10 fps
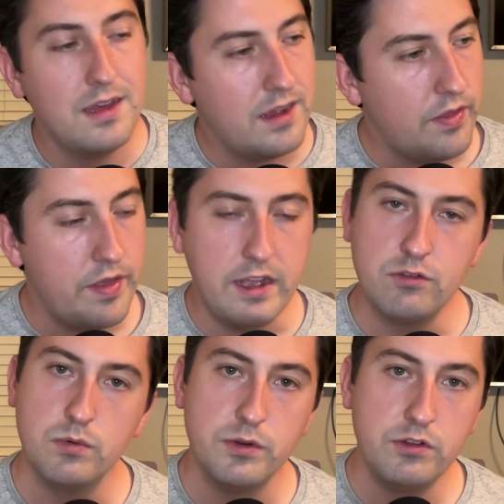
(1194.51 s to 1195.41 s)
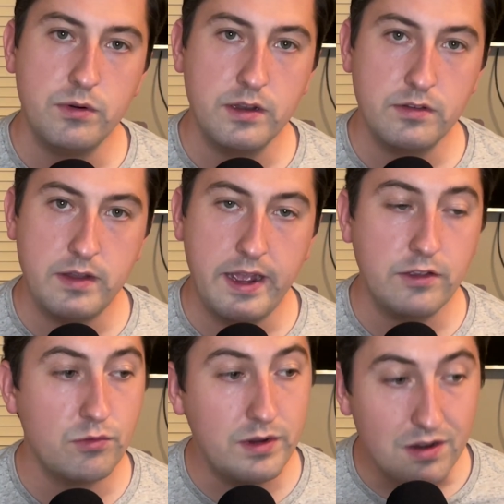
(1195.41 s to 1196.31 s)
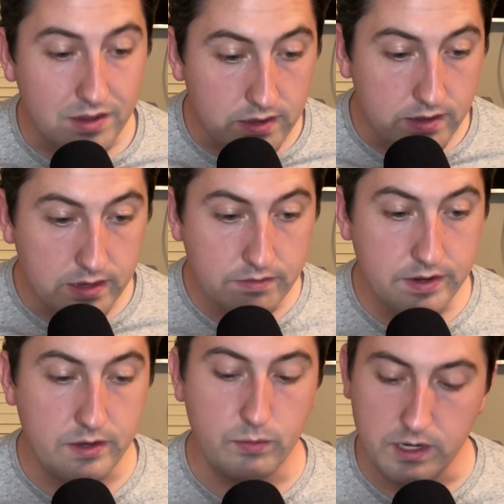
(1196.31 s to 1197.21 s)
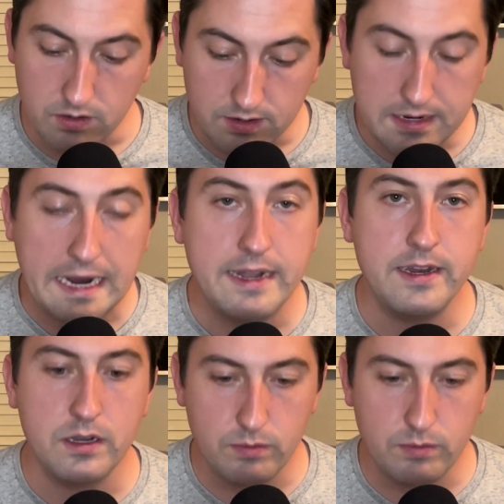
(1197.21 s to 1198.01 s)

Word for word: And that's what we're doing as dads. We are giving, we are guiding,